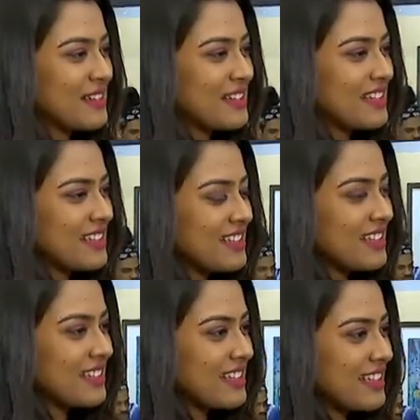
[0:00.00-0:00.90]

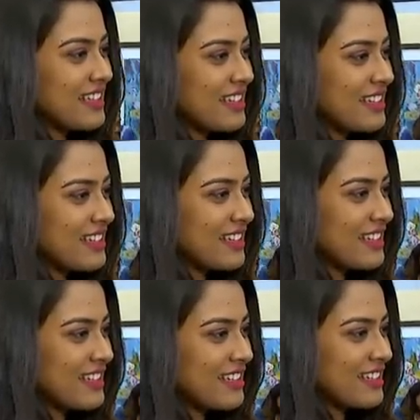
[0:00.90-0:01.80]

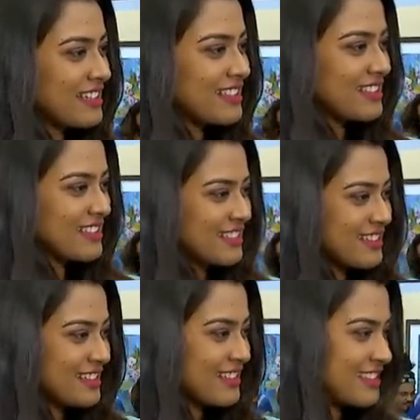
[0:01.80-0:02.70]

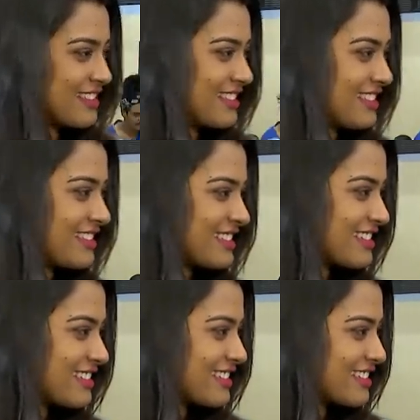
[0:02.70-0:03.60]

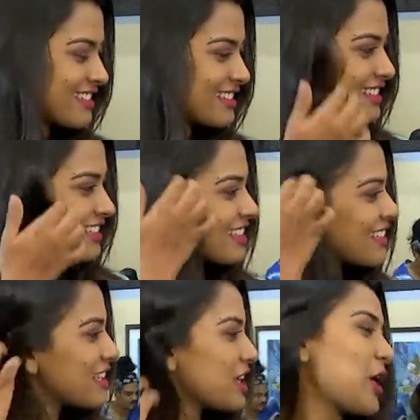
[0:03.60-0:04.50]

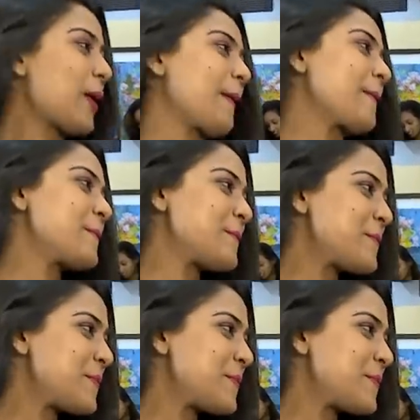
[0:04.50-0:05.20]
(silent)